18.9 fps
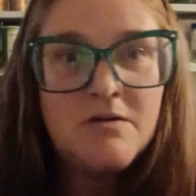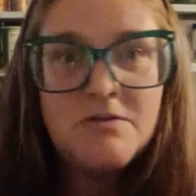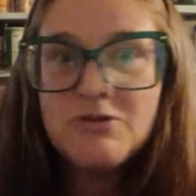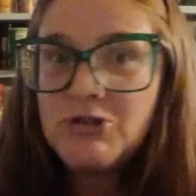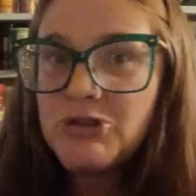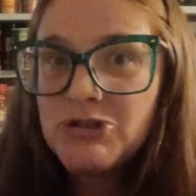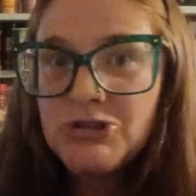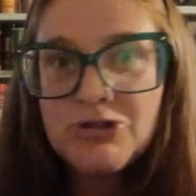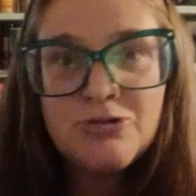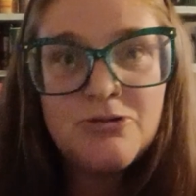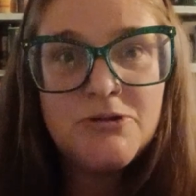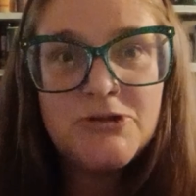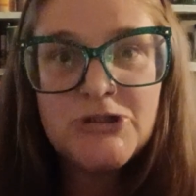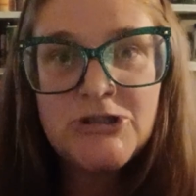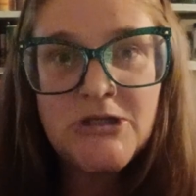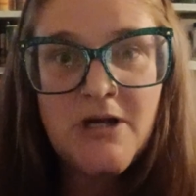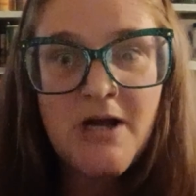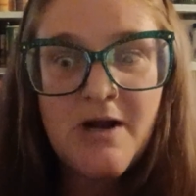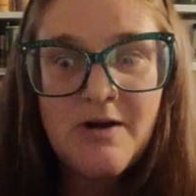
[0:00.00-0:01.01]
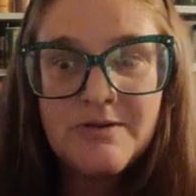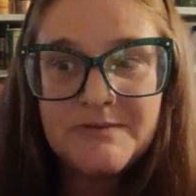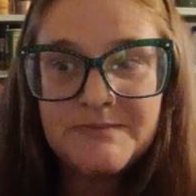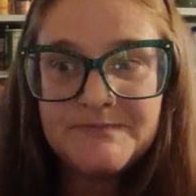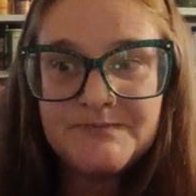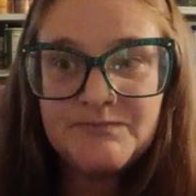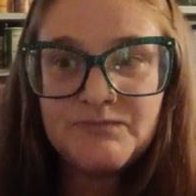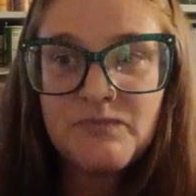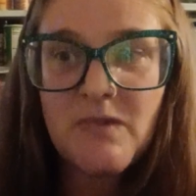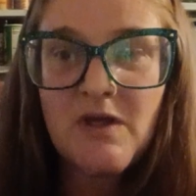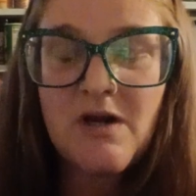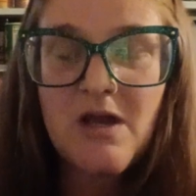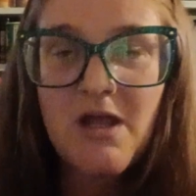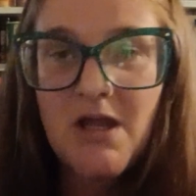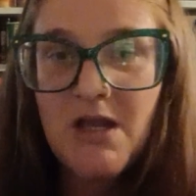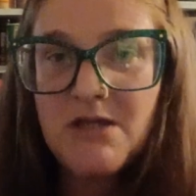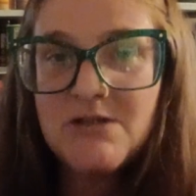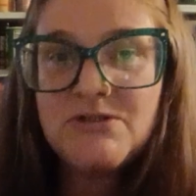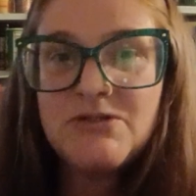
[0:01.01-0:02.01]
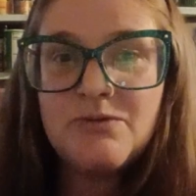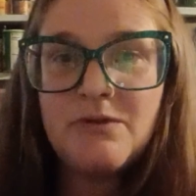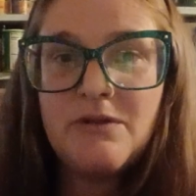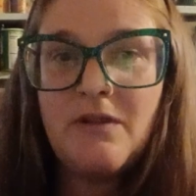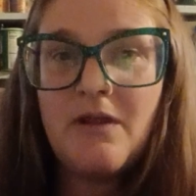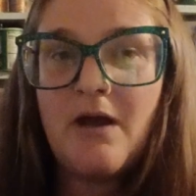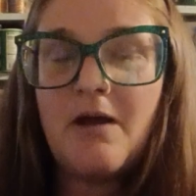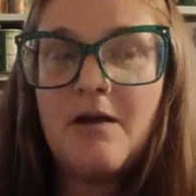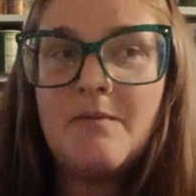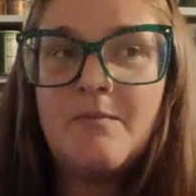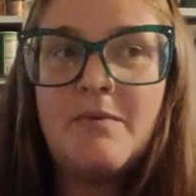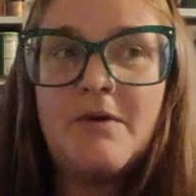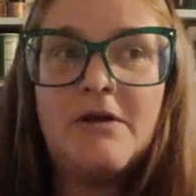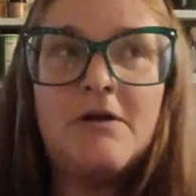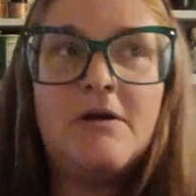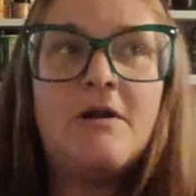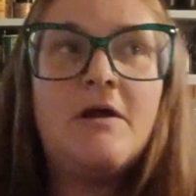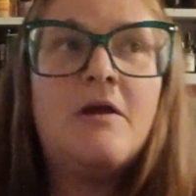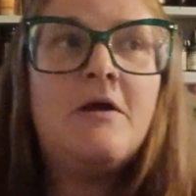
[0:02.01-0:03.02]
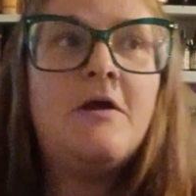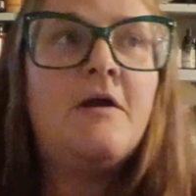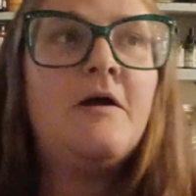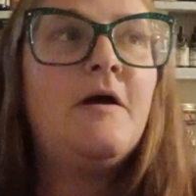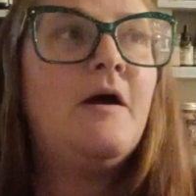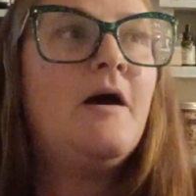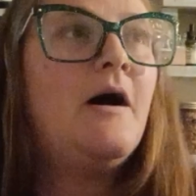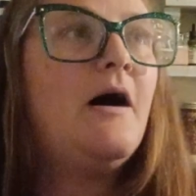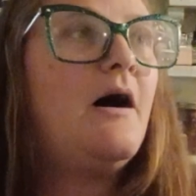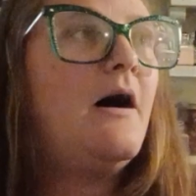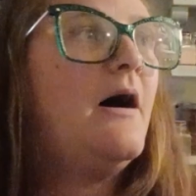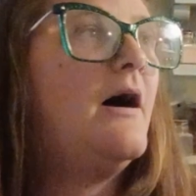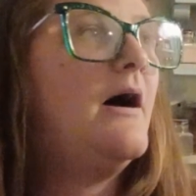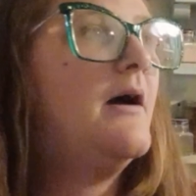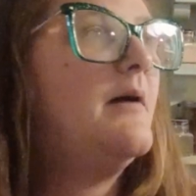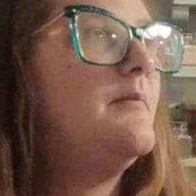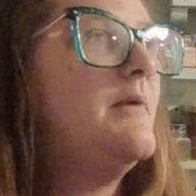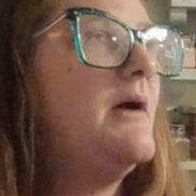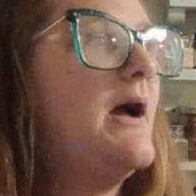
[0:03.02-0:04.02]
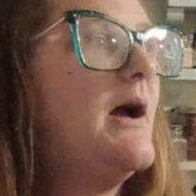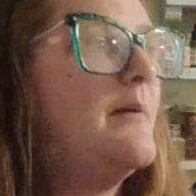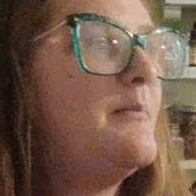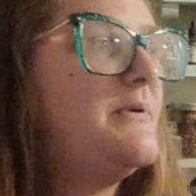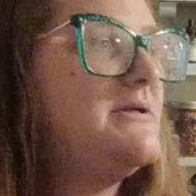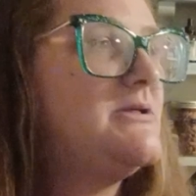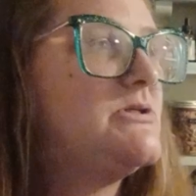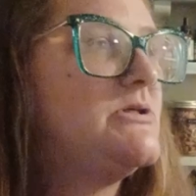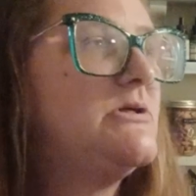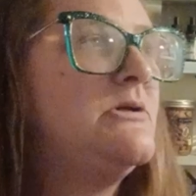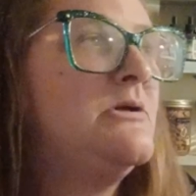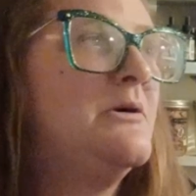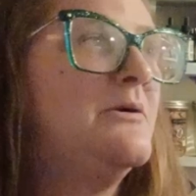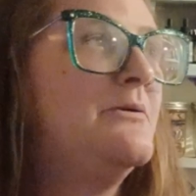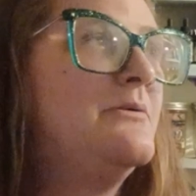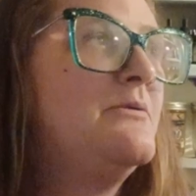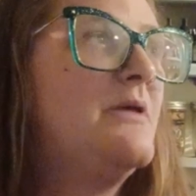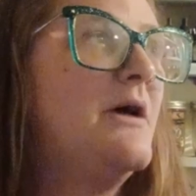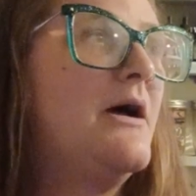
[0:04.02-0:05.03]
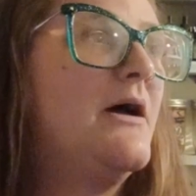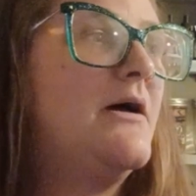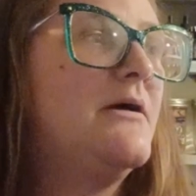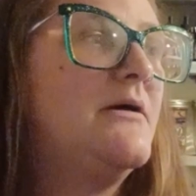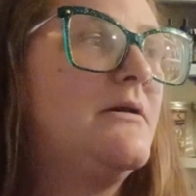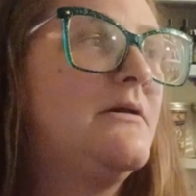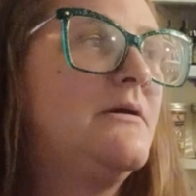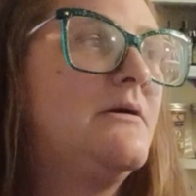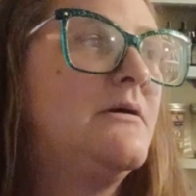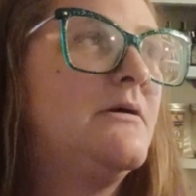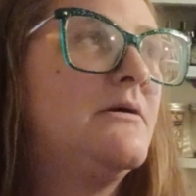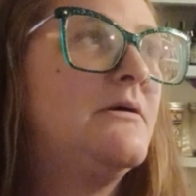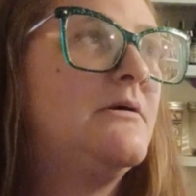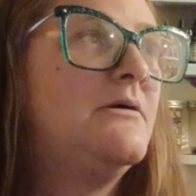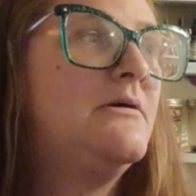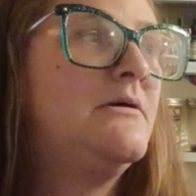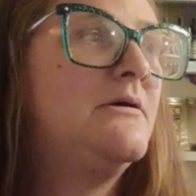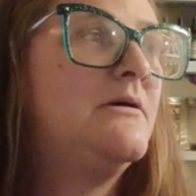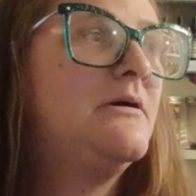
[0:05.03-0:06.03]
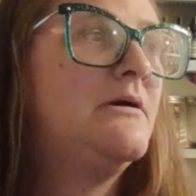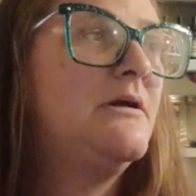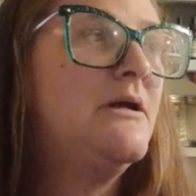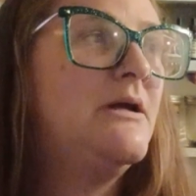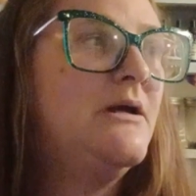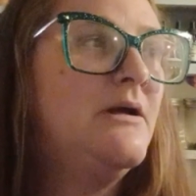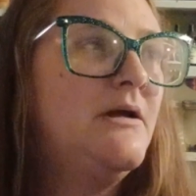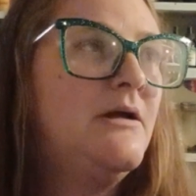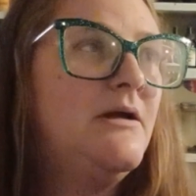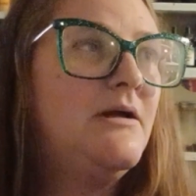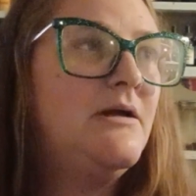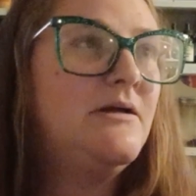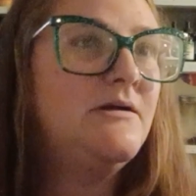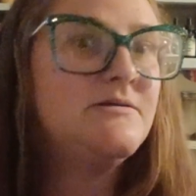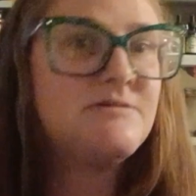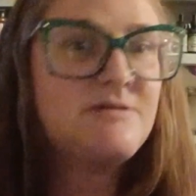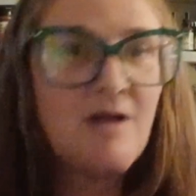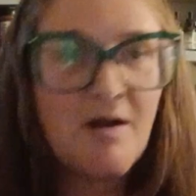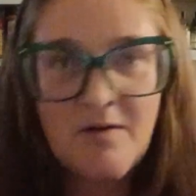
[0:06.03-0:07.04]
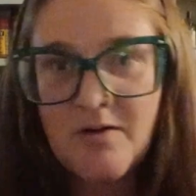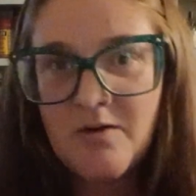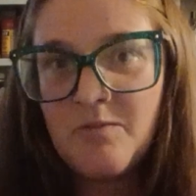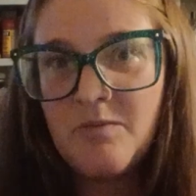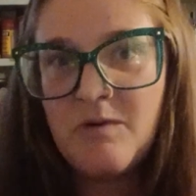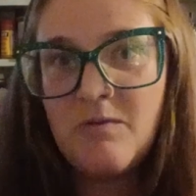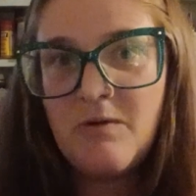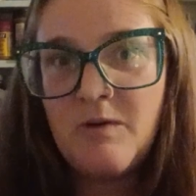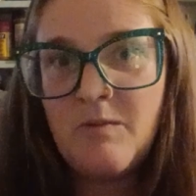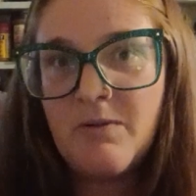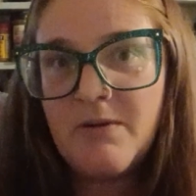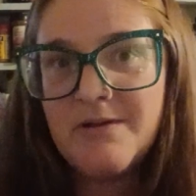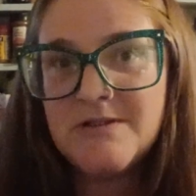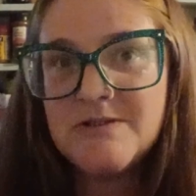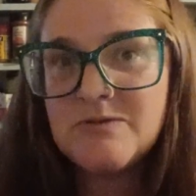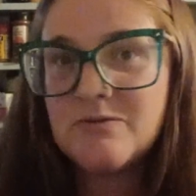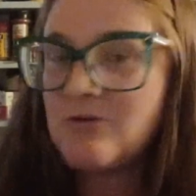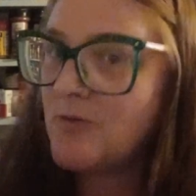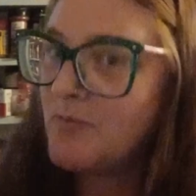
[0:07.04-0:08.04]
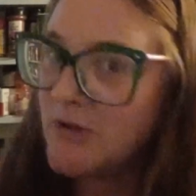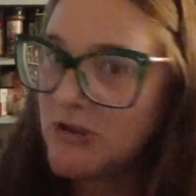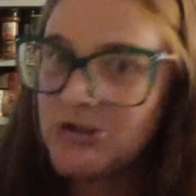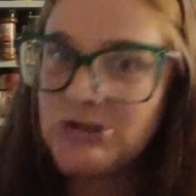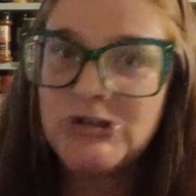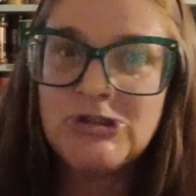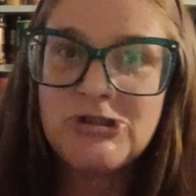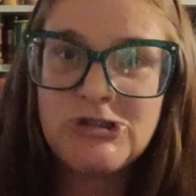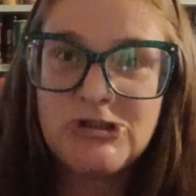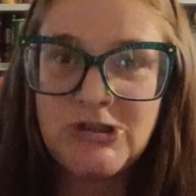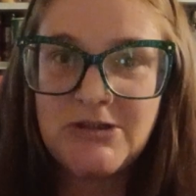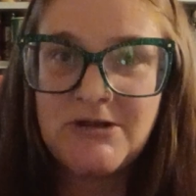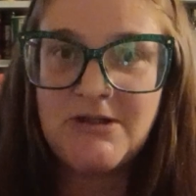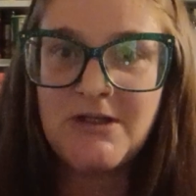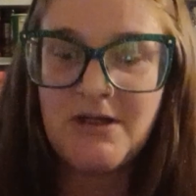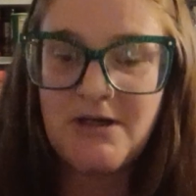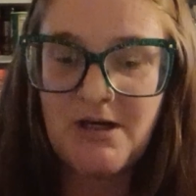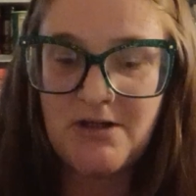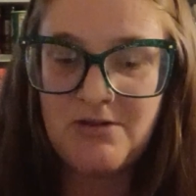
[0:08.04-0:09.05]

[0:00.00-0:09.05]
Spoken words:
Just threw shit out, and I hate doing that, but I'm happy to know that it's not going to be replaced with a bunch of shit that I